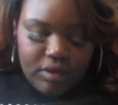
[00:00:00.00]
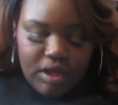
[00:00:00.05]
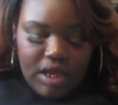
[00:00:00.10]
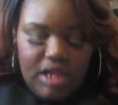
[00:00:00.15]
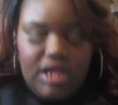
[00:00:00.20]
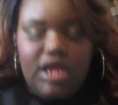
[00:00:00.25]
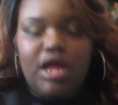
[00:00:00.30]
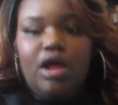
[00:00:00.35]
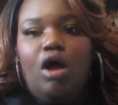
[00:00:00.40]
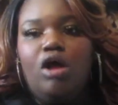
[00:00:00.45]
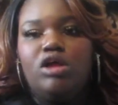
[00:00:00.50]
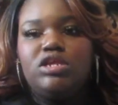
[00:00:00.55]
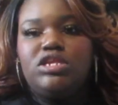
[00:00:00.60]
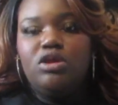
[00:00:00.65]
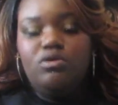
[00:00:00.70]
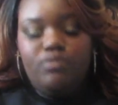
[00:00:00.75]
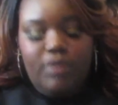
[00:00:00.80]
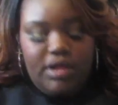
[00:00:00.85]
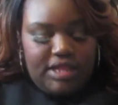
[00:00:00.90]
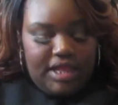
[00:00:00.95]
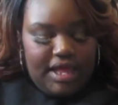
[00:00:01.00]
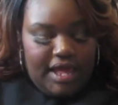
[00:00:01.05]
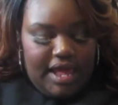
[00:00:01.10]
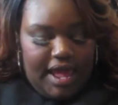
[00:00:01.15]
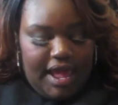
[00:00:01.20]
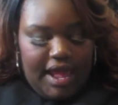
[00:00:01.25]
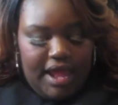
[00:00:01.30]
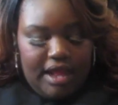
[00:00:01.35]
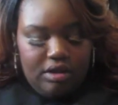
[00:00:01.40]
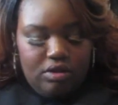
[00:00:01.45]
And then also what they
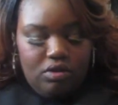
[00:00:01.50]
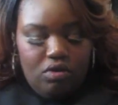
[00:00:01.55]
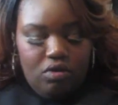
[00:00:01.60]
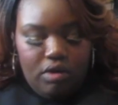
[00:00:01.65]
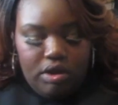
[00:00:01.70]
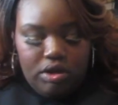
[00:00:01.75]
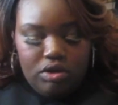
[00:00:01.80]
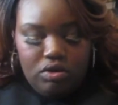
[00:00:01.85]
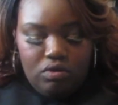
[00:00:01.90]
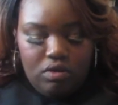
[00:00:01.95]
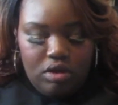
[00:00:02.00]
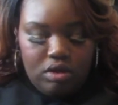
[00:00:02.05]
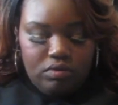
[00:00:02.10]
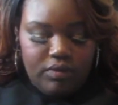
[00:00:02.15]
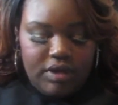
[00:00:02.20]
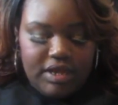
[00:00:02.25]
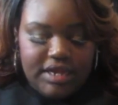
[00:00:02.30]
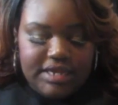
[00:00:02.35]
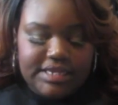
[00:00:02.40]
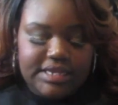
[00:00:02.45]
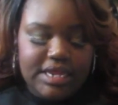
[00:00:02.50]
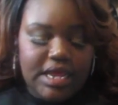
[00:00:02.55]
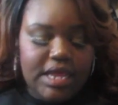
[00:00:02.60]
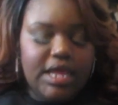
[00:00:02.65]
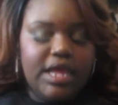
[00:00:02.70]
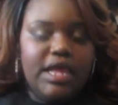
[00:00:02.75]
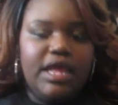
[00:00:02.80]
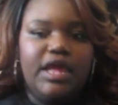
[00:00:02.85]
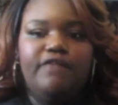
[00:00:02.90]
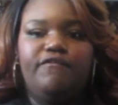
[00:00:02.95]
had going on was,
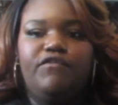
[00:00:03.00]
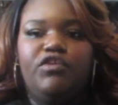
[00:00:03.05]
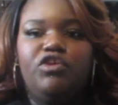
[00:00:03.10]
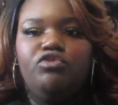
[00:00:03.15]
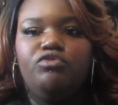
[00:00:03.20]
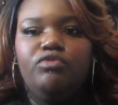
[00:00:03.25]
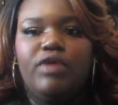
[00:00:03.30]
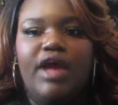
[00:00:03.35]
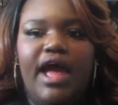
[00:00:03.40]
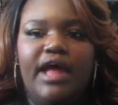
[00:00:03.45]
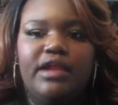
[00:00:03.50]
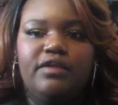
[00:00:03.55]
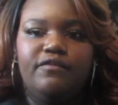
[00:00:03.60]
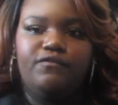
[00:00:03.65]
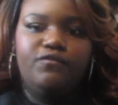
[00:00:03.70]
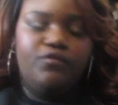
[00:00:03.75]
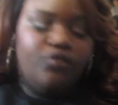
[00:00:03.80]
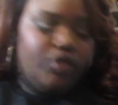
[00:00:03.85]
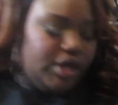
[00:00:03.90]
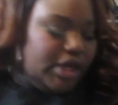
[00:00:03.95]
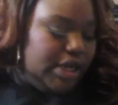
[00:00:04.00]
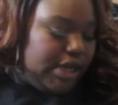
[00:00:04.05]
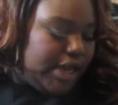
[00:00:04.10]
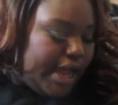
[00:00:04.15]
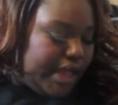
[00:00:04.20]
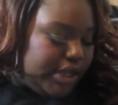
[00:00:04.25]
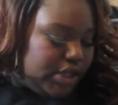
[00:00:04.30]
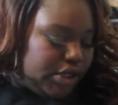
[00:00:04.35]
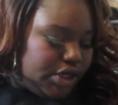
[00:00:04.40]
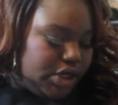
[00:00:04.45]
if you got a
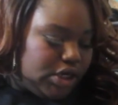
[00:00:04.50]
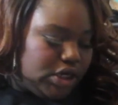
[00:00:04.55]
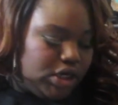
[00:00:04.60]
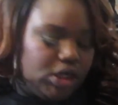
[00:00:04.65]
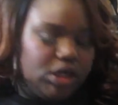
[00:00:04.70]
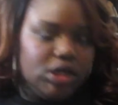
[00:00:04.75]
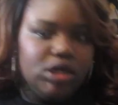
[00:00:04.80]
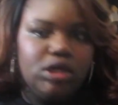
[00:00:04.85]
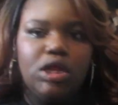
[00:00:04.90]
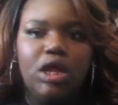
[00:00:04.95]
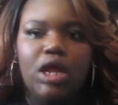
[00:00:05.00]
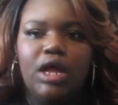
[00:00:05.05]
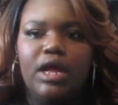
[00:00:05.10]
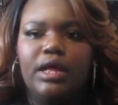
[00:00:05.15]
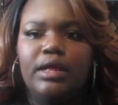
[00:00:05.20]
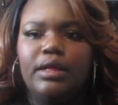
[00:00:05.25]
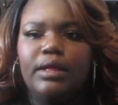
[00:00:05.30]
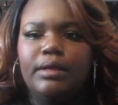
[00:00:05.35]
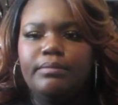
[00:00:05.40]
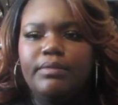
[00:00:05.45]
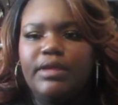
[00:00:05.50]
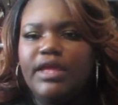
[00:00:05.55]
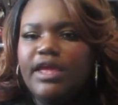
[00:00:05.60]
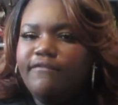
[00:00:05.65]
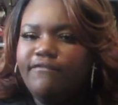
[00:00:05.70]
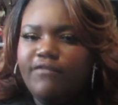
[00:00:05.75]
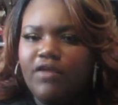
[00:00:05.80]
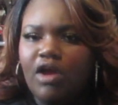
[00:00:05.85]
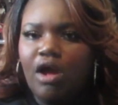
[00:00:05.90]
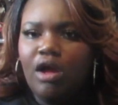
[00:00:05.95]
$40
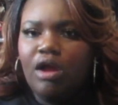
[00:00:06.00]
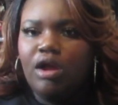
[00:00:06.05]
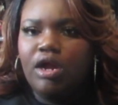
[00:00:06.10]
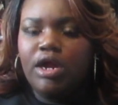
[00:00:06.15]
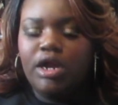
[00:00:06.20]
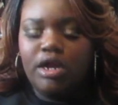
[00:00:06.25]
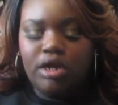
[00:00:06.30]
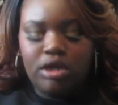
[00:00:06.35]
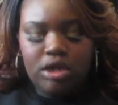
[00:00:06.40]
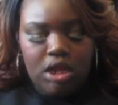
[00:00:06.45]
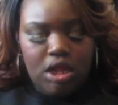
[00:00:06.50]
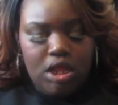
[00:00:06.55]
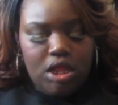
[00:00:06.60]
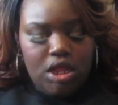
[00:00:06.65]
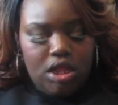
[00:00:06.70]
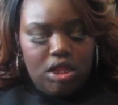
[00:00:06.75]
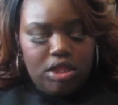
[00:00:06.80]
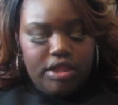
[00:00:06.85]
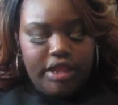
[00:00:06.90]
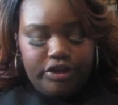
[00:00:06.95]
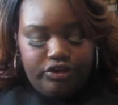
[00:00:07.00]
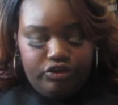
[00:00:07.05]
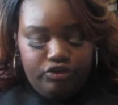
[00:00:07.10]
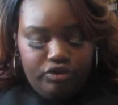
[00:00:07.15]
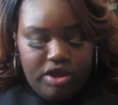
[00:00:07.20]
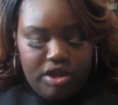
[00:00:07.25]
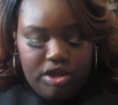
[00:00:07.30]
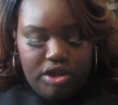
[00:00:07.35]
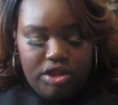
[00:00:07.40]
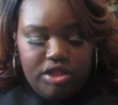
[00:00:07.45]
gift card
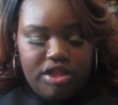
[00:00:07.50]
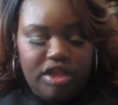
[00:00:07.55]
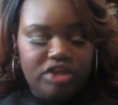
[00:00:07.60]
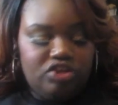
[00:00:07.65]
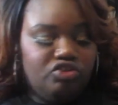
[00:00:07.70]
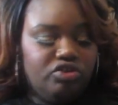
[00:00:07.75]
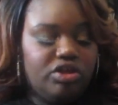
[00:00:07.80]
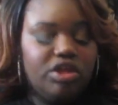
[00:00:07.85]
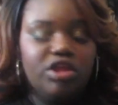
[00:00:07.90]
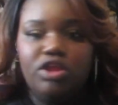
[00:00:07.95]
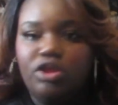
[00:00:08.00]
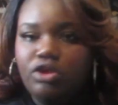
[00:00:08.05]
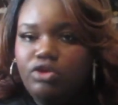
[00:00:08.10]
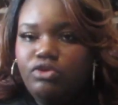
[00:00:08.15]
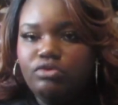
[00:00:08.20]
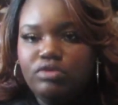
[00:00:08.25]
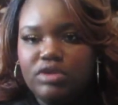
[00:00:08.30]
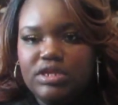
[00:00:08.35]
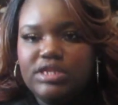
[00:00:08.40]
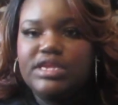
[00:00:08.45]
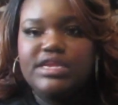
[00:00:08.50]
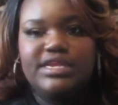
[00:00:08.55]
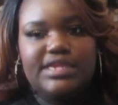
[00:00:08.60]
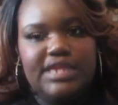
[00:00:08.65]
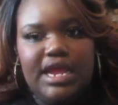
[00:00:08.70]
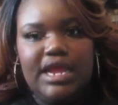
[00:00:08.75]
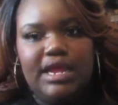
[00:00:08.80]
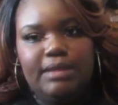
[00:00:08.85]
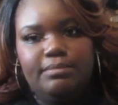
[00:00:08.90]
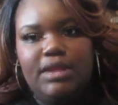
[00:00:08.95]
that you could use the
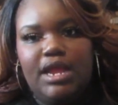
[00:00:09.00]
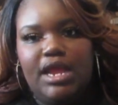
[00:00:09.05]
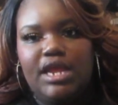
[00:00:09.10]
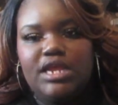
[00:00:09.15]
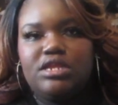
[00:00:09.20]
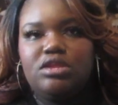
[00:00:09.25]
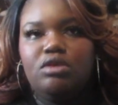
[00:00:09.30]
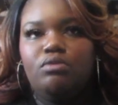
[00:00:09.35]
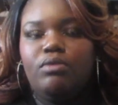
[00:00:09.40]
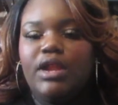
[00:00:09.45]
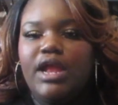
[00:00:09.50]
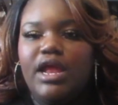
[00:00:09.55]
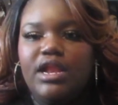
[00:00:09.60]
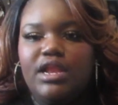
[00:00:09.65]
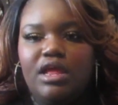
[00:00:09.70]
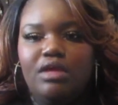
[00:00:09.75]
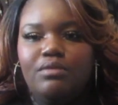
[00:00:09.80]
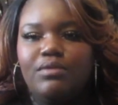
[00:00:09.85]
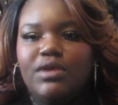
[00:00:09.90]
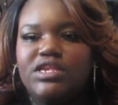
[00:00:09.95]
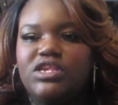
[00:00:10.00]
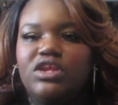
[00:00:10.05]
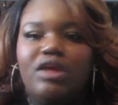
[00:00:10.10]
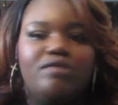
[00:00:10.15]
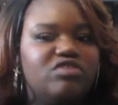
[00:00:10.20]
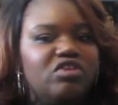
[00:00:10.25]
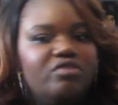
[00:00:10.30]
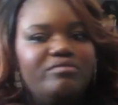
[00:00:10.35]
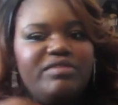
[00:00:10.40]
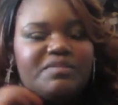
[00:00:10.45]
same day. So what I did was, so I
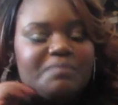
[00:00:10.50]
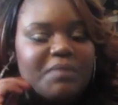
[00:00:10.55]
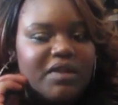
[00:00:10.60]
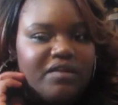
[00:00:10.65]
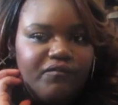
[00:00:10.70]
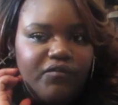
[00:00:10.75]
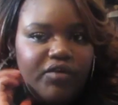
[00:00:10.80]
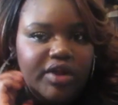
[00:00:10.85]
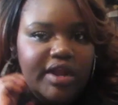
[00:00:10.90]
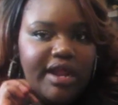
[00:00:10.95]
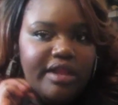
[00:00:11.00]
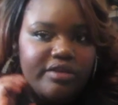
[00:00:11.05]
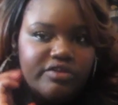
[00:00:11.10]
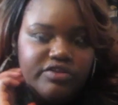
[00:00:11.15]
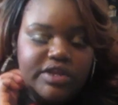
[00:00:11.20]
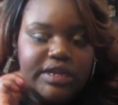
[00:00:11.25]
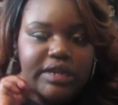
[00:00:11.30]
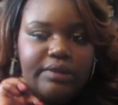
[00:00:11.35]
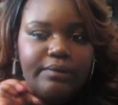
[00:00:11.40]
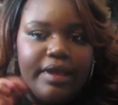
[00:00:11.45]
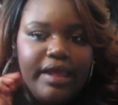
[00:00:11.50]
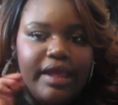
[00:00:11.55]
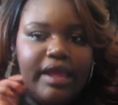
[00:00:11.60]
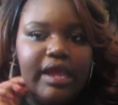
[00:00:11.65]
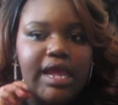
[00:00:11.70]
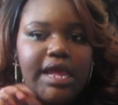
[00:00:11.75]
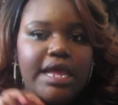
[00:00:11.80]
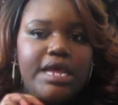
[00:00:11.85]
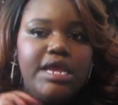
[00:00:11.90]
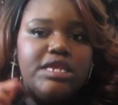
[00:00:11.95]
was going to be spending $40 anyway.
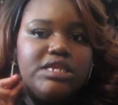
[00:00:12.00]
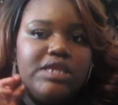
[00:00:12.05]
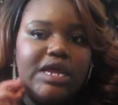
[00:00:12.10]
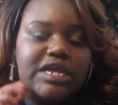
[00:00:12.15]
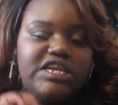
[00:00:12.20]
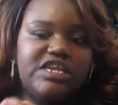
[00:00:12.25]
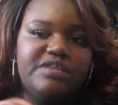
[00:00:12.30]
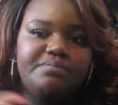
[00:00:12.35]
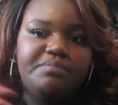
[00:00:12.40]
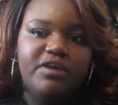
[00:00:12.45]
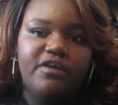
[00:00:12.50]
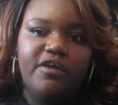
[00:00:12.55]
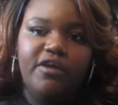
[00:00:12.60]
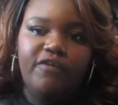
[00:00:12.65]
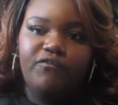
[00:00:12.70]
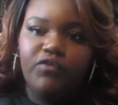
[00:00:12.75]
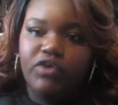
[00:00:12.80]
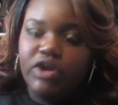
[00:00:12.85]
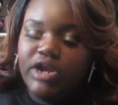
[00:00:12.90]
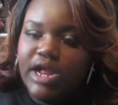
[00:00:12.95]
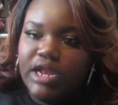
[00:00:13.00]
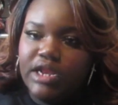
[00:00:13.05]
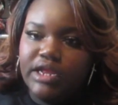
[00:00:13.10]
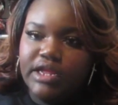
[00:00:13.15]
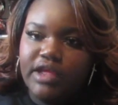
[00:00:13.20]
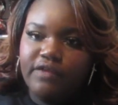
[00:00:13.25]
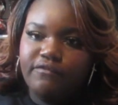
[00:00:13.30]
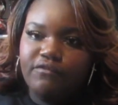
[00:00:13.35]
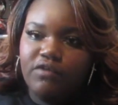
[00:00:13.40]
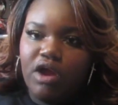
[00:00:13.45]
So I just put a
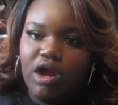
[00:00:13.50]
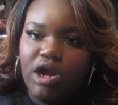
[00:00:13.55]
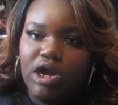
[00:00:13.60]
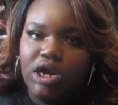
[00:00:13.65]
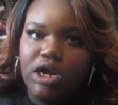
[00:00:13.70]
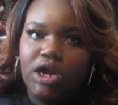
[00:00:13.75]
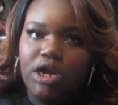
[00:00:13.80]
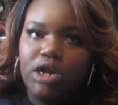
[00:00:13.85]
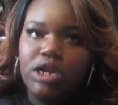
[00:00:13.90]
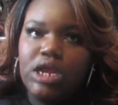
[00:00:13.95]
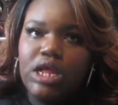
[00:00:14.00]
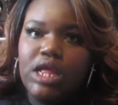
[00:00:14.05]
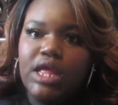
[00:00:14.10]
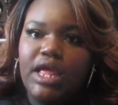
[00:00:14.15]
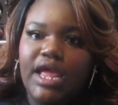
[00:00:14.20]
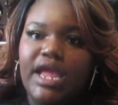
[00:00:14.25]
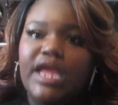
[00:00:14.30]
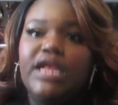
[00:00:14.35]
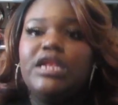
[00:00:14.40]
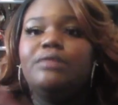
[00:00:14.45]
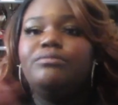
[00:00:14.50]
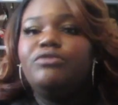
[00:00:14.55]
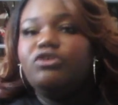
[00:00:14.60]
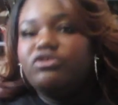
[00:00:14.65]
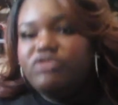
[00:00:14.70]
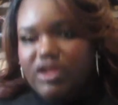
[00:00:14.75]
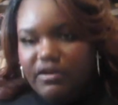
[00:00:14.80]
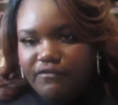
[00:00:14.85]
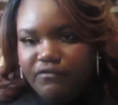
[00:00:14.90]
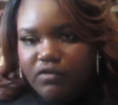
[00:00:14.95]
$40 gift card and ended up
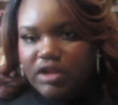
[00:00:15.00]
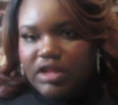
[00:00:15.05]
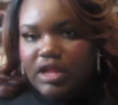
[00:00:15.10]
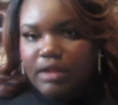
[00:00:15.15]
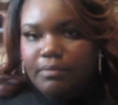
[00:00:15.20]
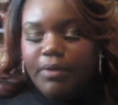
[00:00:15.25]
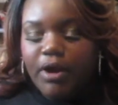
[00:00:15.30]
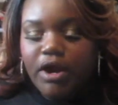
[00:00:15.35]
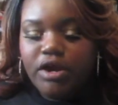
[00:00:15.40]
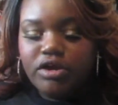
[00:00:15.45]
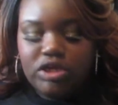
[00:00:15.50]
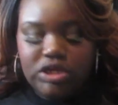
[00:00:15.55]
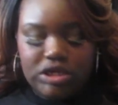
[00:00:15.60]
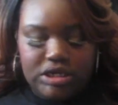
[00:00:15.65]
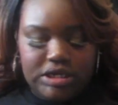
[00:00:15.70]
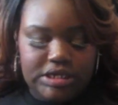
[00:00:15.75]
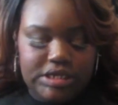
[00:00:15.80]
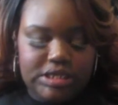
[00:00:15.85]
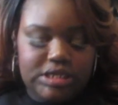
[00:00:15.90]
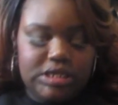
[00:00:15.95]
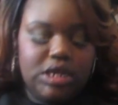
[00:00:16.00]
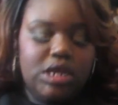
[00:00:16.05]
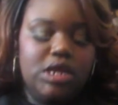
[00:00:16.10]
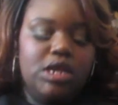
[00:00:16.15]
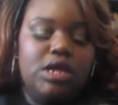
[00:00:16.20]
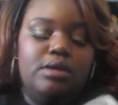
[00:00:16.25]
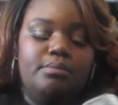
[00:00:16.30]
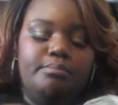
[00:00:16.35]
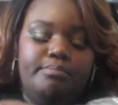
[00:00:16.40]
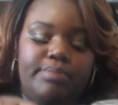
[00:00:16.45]
using it for the
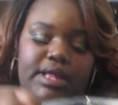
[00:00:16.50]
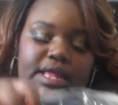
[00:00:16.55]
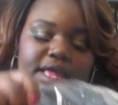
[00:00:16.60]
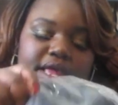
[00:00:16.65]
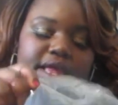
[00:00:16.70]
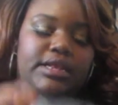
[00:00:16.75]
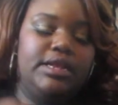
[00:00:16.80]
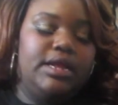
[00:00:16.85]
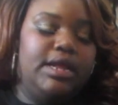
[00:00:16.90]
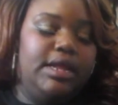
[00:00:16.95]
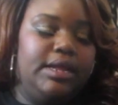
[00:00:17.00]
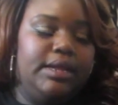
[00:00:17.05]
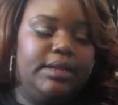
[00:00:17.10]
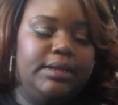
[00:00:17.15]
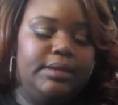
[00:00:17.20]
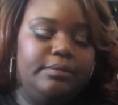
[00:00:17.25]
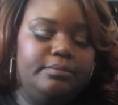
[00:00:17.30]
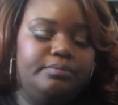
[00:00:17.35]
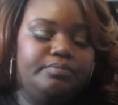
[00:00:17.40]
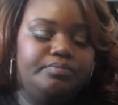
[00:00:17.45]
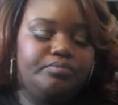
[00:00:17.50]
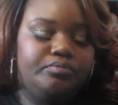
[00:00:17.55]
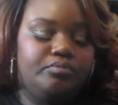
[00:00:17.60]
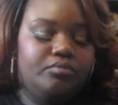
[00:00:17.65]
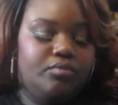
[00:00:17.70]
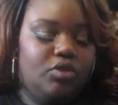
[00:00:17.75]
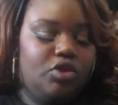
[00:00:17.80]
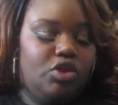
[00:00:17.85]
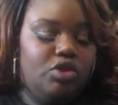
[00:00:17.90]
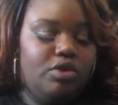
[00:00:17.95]
purchase. But
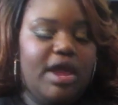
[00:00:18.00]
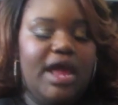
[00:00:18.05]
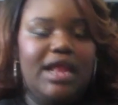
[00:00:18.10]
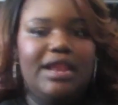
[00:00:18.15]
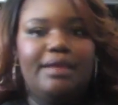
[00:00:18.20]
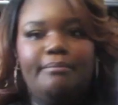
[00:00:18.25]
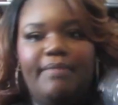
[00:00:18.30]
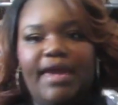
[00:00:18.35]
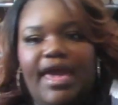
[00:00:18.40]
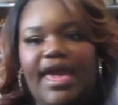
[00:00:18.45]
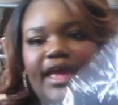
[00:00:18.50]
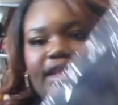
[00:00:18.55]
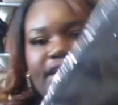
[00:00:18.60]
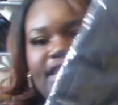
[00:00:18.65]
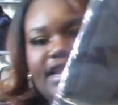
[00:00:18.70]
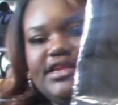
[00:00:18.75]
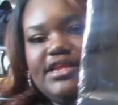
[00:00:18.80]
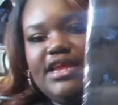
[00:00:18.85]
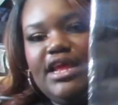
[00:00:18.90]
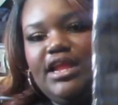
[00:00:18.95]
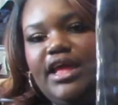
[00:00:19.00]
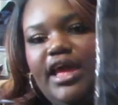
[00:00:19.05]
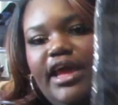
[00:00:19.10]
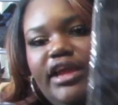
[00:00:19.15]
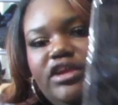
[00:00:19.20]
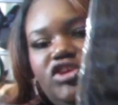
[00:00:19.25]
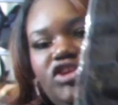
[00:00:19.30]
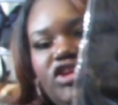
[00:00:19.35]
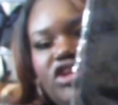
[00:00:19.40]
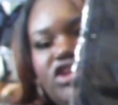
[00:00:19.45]
you got a bag that said
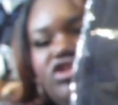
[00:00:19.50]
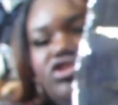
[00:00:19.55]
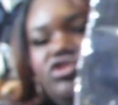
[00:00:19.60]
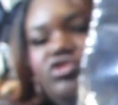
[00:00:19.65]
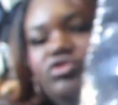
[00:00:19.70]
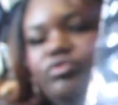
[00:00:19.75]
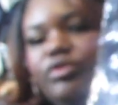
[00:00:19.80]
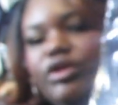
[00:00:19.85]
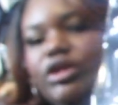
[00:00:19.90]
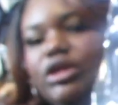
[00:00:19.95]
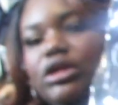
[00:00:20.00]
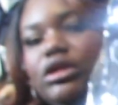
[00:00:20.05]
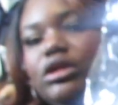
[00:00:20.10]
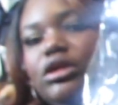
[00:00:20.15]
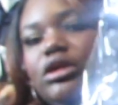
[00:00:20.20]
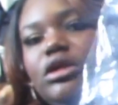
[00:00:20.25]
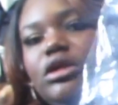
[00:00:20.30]
Ashley Stewart.